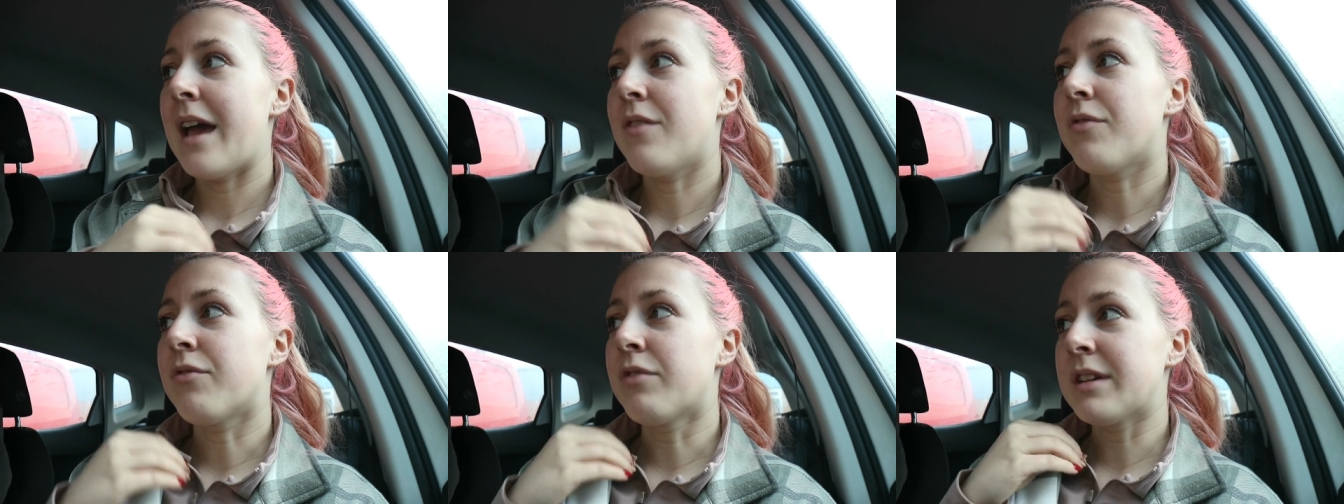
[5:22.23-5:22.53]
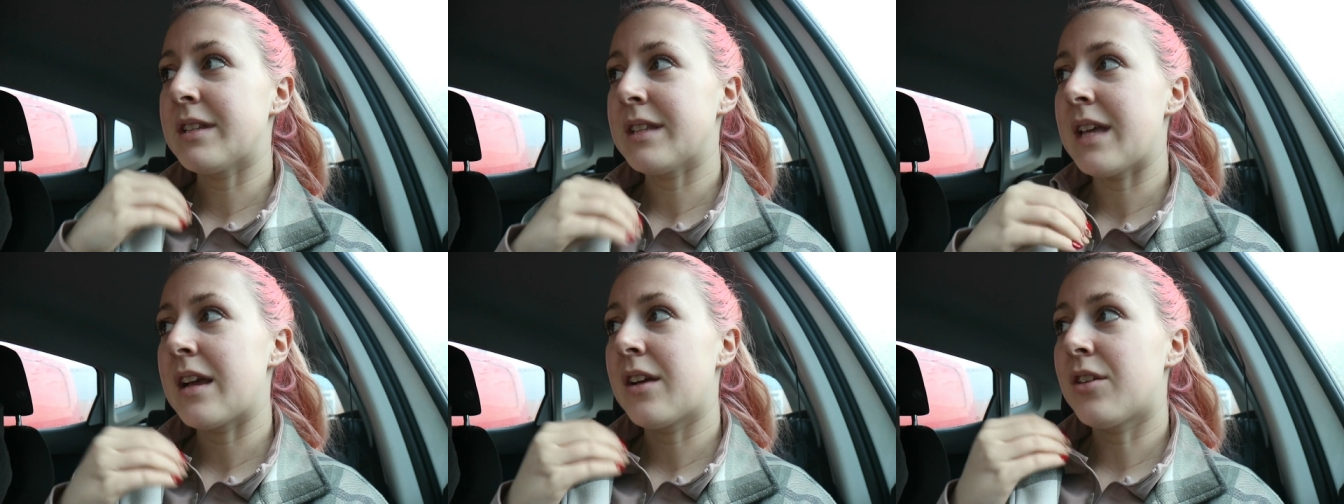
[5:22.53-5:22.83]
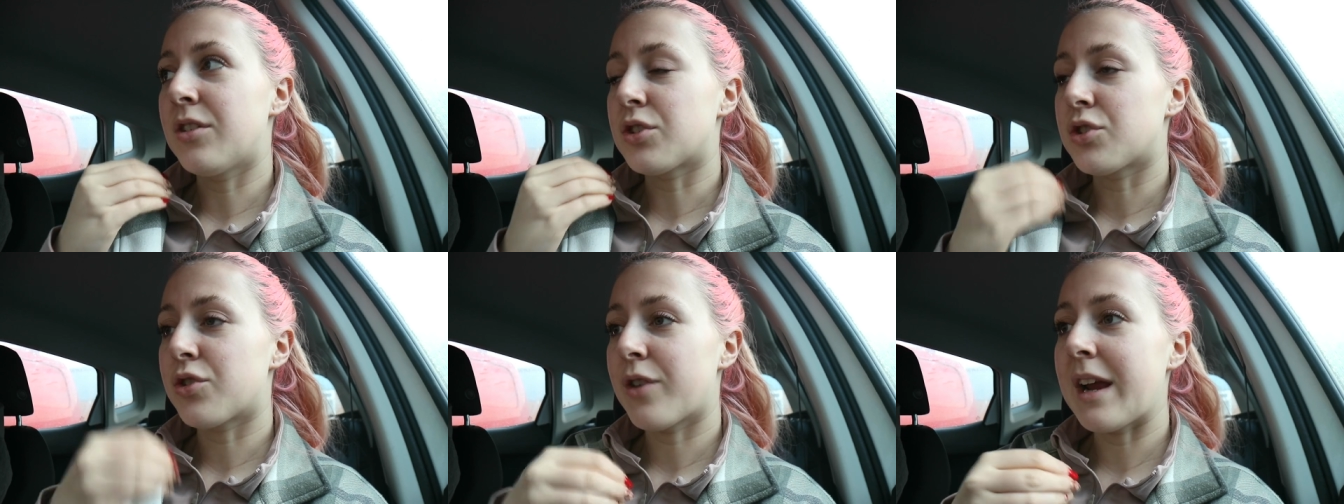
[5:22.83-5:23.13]
every
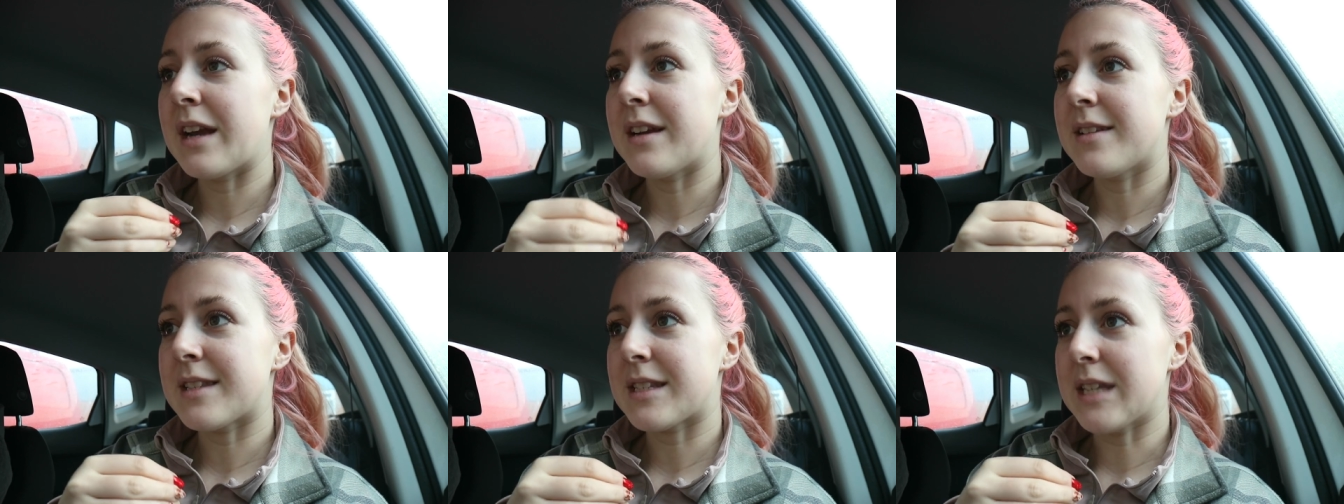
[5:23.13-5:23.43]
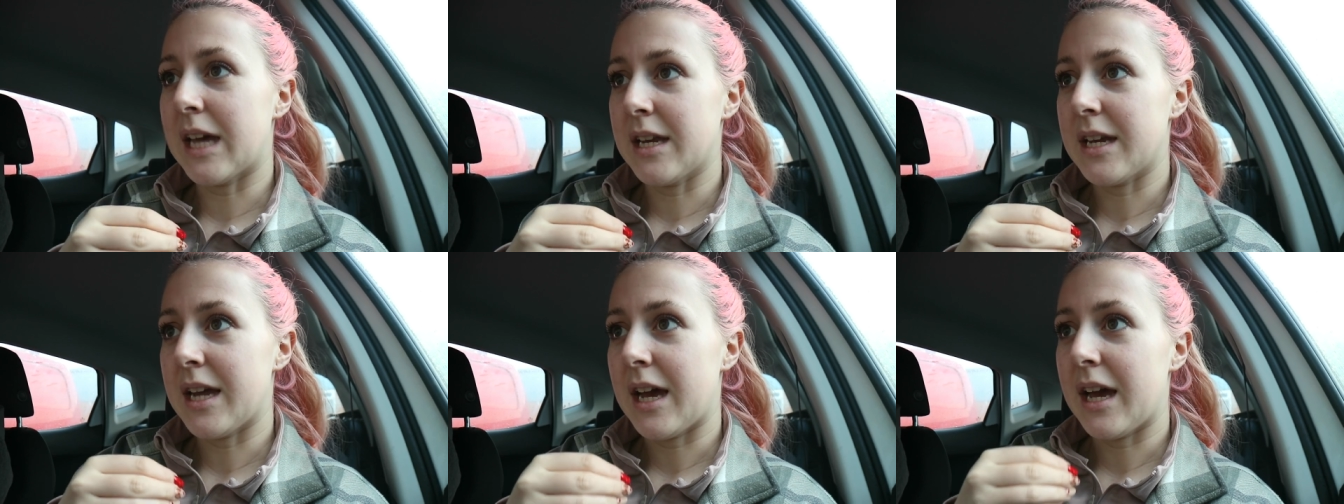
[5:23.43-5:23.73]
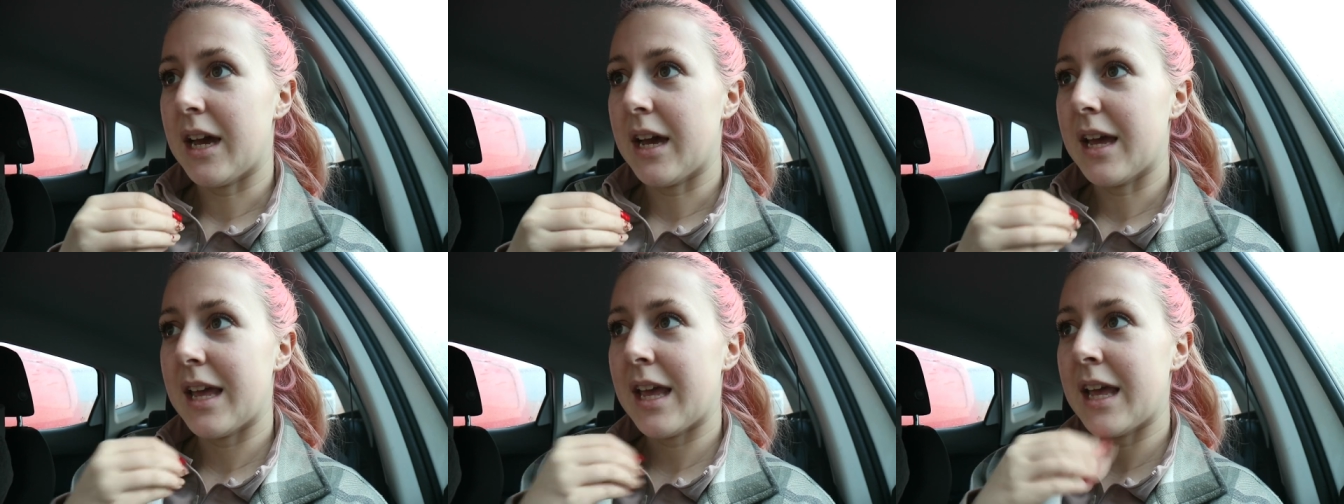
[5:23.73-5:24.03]
single training
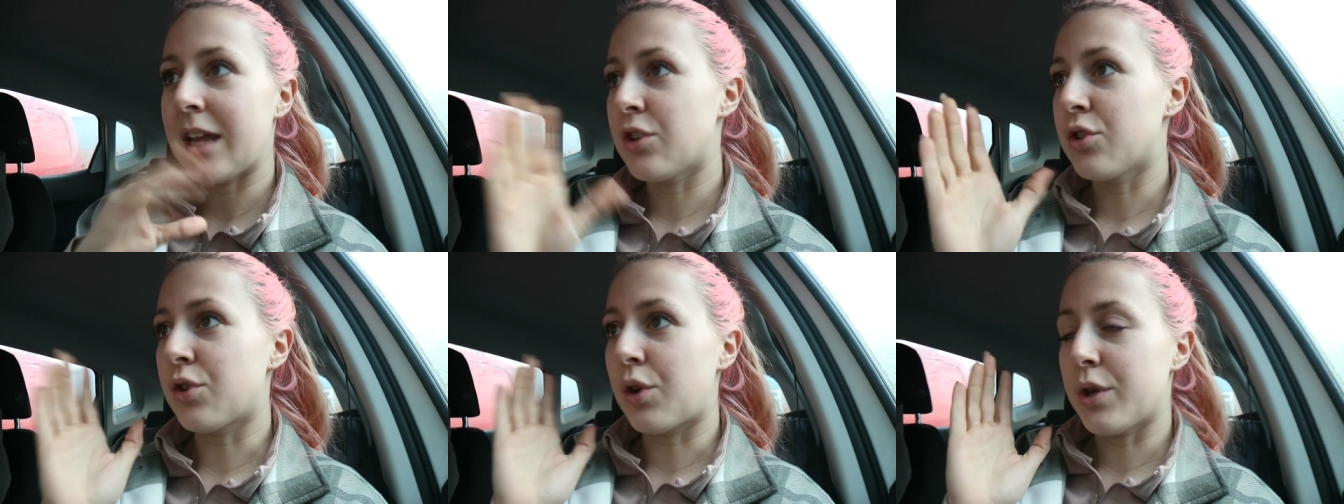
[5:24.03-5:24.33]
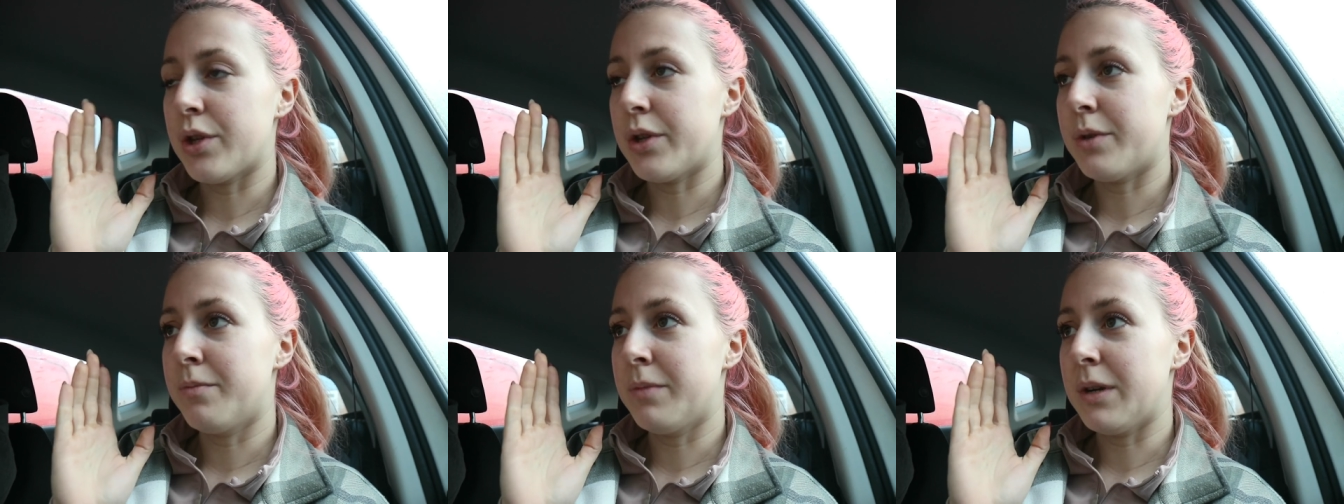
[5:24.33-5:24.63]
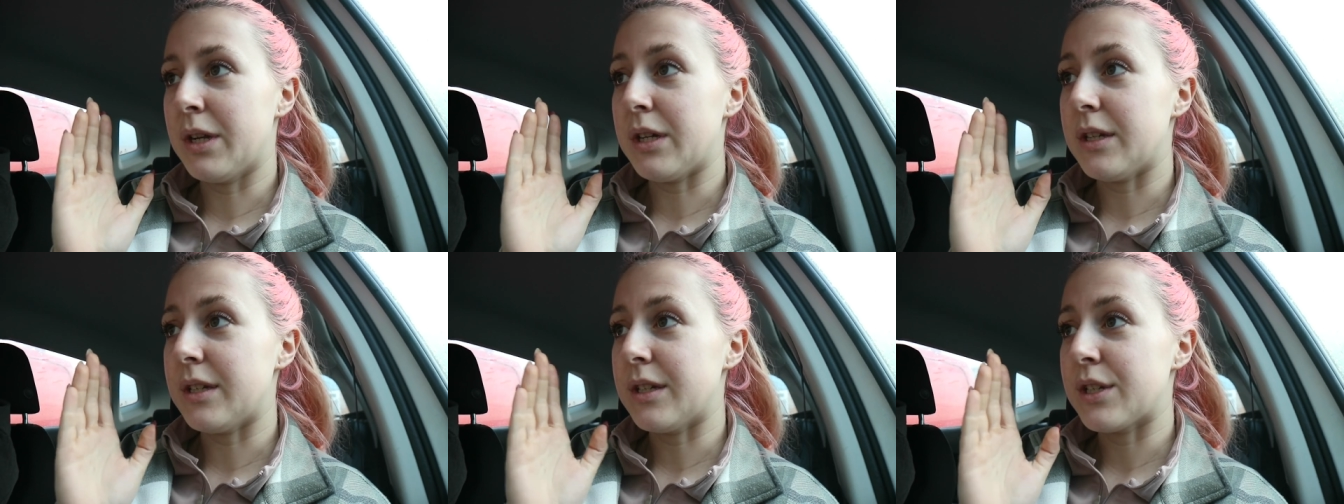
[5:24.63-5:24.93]
centre in
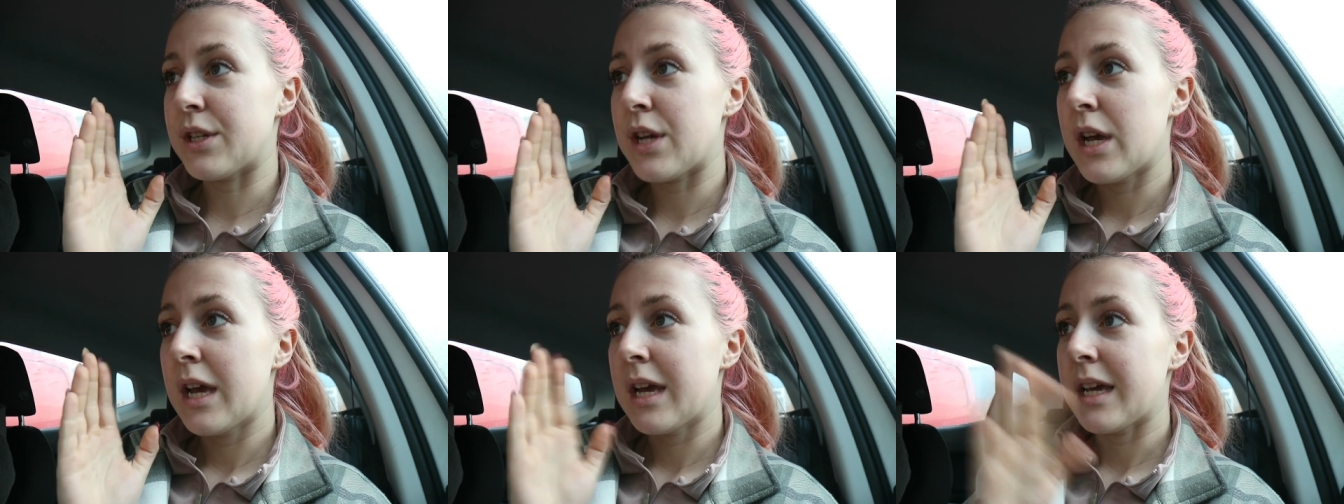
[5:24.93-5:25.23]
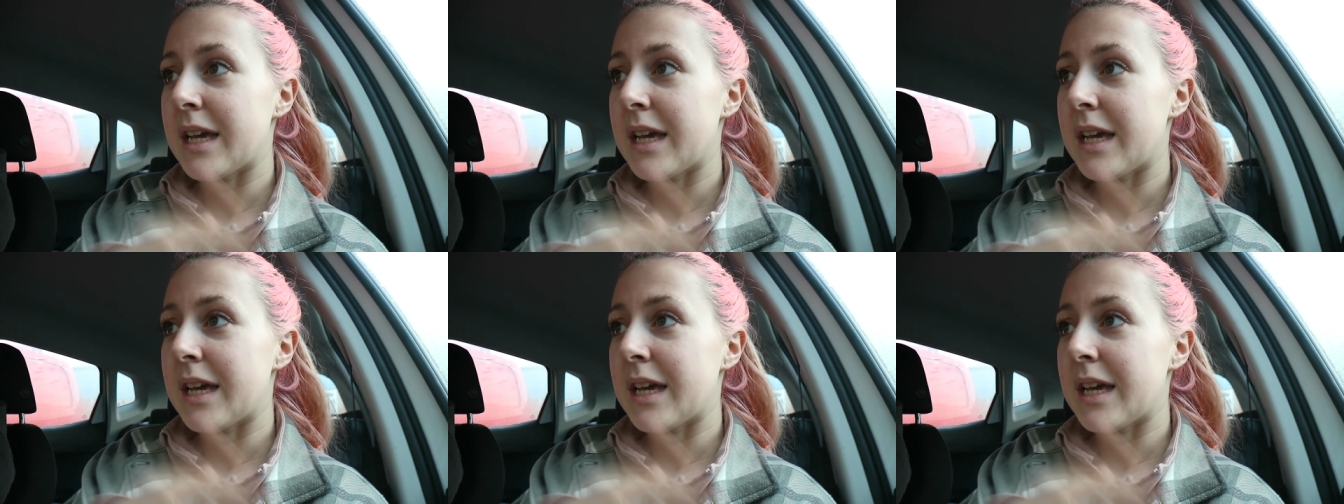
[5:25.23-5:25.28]
Northumberland